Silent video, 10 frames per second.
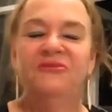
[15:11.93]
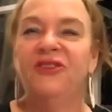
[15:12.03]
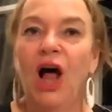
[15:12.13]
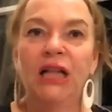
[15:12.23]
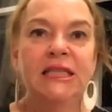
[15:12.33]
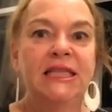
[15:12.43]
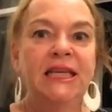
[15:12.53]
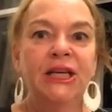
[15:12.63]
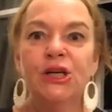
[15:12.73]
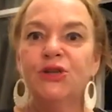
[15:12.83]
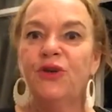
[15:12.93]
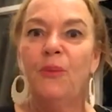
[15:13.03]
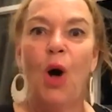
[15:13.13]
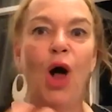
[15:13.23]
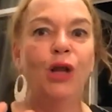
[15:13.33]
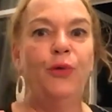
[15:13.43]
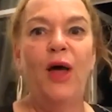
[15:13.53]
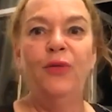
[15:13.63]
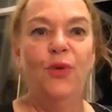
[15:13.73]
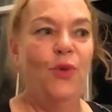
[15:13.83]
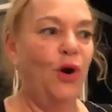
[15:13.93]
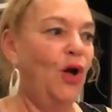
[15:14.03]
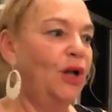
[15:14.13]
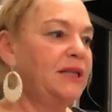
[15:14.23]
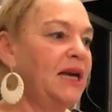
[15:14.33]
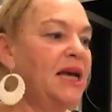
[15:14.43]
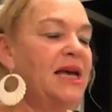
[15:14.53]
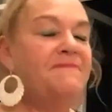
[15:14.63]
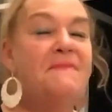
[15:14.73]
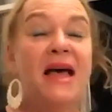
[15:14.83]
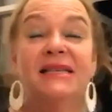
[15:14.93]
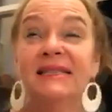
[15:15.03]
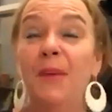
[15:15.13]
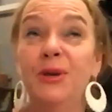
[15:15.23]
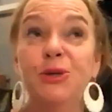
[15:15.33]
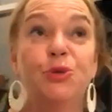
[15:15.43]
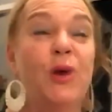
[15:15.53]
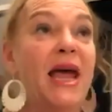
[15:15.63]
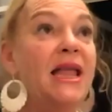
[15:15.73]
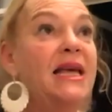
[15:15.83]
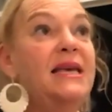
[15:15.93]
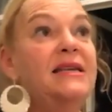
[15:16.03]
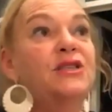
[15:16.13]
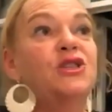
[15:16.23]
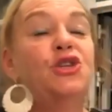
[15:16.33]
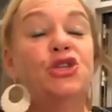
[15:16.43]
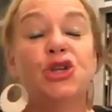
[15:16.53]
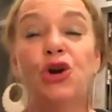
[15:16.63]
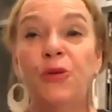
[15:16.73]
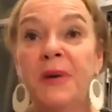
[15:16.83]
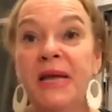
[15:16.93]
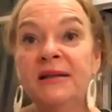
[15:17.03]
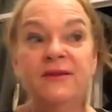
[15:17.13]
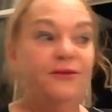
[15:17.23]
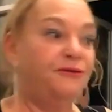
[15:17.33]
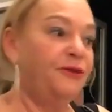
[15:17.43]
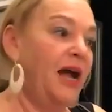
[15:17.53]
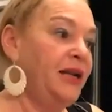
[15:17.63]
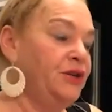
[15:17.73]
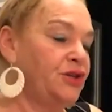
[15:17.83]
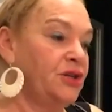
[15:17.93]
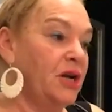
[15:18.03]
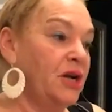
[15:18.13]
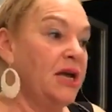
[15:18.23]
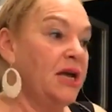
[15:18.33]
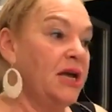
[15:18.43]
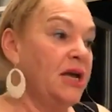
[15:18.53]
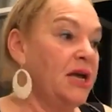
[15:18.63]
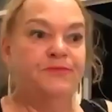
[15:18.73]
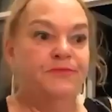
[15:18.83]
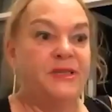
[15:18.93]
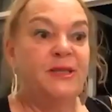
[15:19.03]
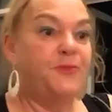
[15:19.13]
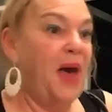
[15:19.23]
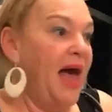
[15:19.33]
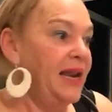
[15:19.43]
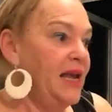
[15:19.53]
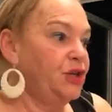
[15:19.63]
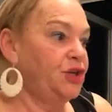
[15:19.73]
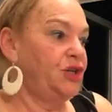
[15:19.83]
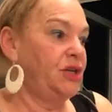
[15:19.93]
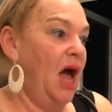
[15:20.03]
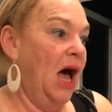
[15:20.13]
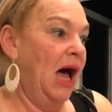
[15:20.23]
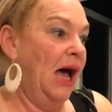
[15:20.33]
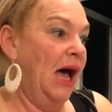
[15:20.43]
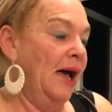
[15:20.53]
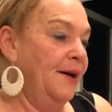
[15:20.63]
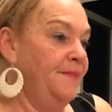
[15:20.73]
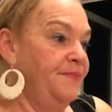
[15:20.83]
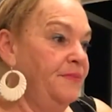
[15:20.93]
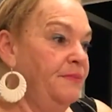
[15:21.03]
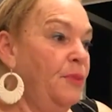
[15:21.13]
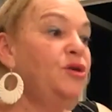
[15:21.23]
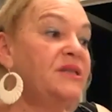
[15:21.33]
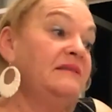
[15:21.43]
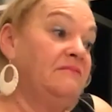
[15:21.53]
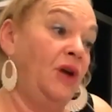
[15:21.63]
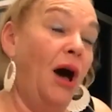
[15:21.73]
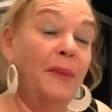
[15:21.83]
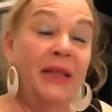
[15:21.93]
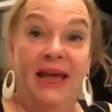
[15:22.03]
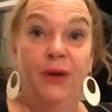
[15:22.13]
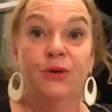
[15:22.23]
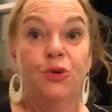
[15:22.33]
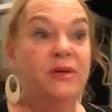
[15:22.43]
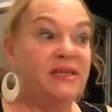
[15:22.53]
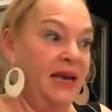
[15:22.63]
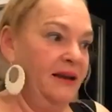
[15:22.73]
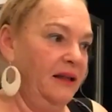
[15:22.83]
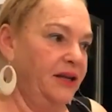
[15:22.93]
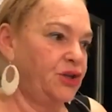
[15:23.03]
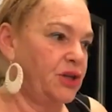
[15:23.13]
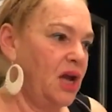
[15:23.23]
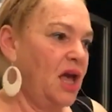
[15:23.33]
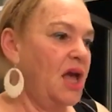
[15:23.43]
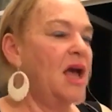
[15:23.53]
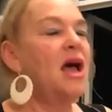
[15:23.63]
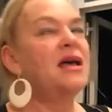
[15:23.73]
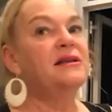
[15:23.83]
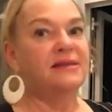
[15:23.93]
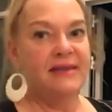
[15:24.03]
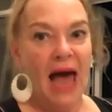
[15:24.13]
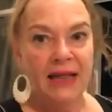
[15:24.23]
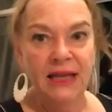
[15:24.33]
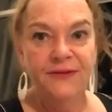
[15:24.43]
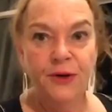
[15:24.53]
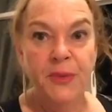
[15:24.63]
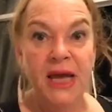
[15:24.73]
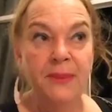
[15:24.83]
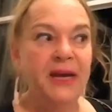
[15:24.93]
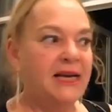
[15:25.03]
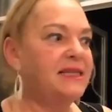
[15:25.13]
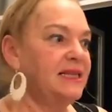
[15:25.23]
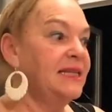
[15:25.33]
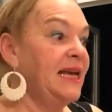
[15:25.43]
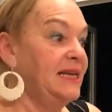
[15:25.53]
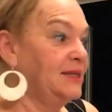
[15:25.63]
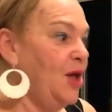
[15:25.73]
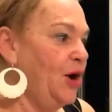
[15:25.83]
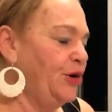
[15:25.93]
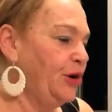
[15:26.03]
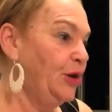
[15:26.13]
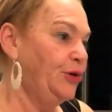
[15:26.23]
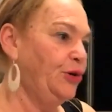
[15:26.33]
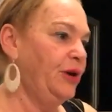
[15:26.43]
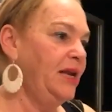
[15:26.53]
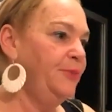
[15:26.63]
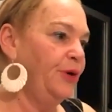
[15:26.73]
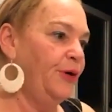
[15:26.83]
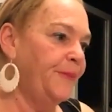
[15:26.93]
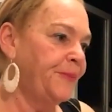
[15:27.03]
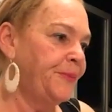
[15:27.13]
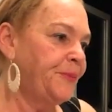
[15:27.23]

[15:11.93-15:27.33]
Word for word: volunteers from all around the world, some Israelis, German, French, S- Spanish. Um, most common language was English, sadly for me, because it takes longer to learn your Hebrew.